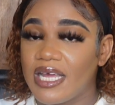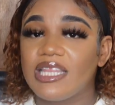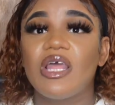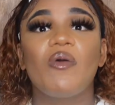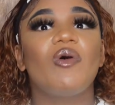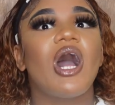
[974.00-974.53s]

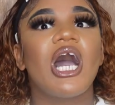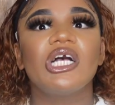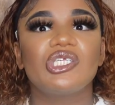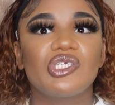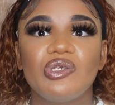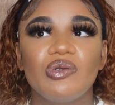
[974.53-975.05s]
They will
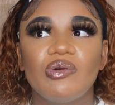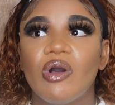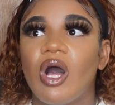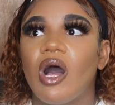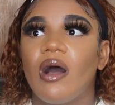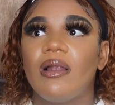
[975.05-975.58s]
ask you,
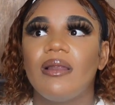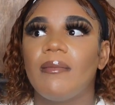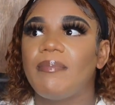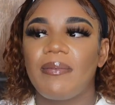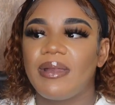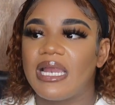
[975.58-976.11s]

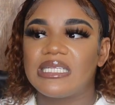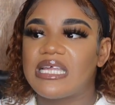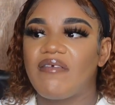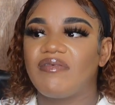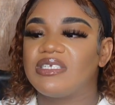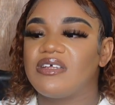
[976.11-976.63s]
baby, let's
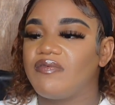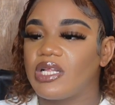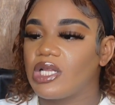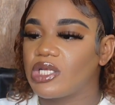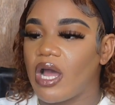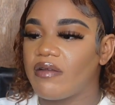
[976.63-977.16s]
have a
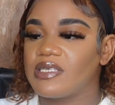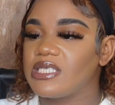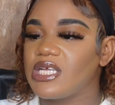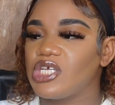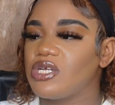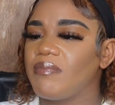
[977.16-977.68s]
difficult
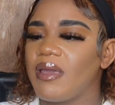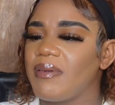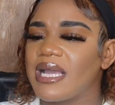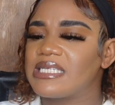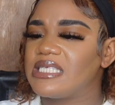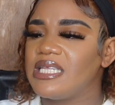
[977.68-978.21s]
conversation.
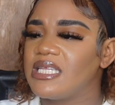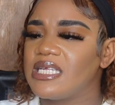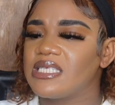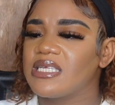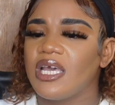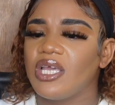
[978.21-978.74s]
Baby, I see
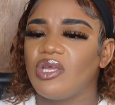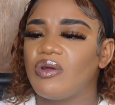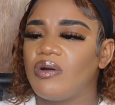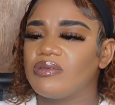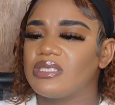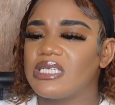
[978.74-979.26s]
this, you
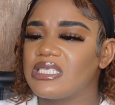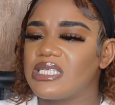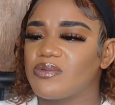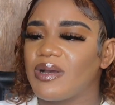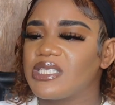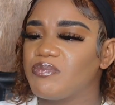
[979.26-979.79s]
know, this
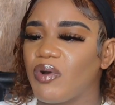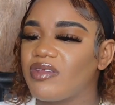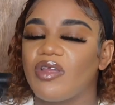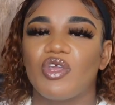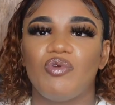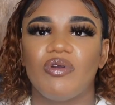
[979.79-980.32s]
is what's
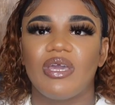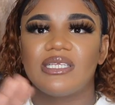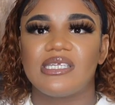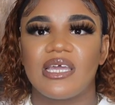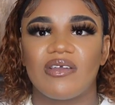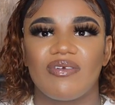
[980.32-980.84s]
bothering you.
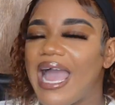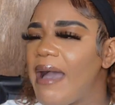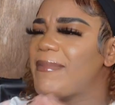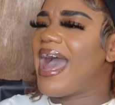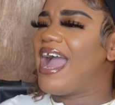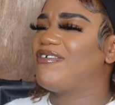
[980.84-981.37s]
Get angry.
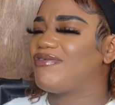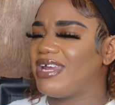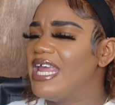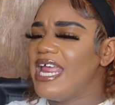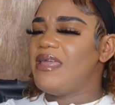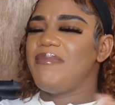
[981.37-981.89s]
I'm hungry.
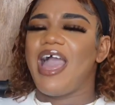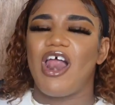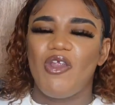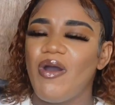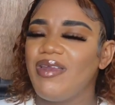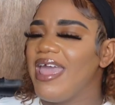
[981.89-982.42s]
Leave me
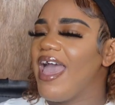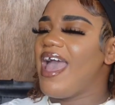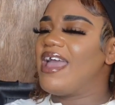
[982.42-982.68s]
alone.